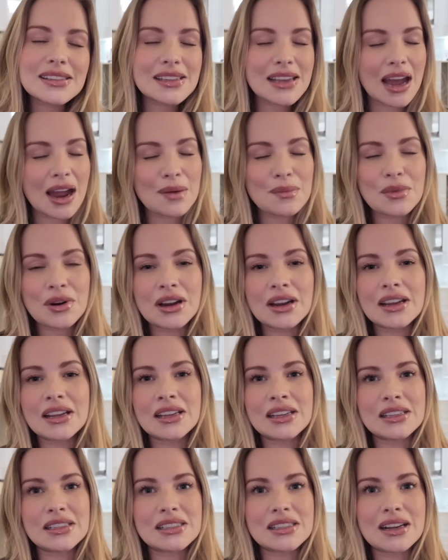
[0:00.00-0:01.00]
this camera
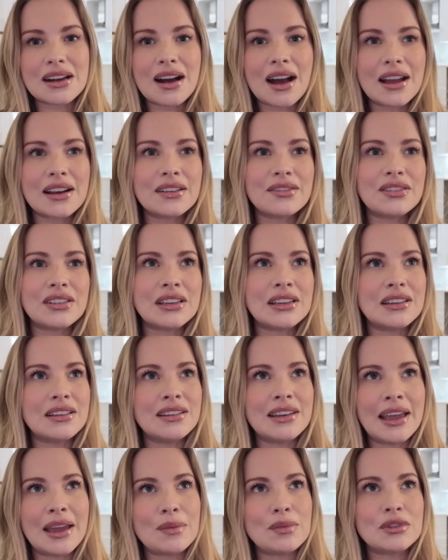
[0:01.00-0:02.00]
is kind of
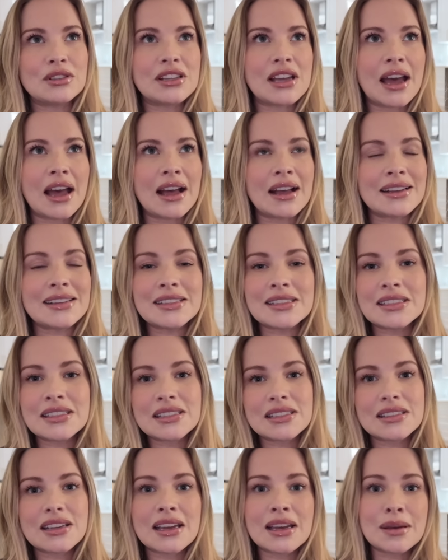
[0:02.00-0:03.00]
labeled
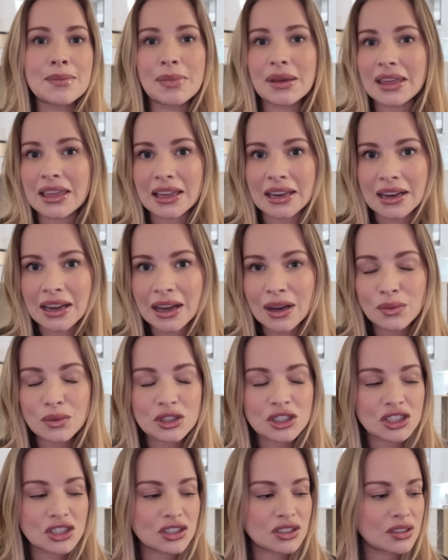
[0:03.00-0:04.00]
as a beginner,
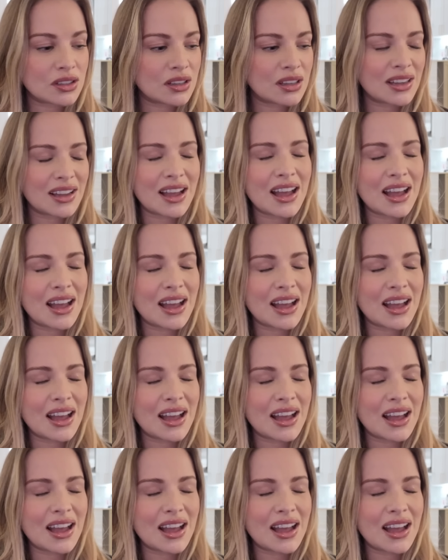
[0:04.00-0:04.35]
which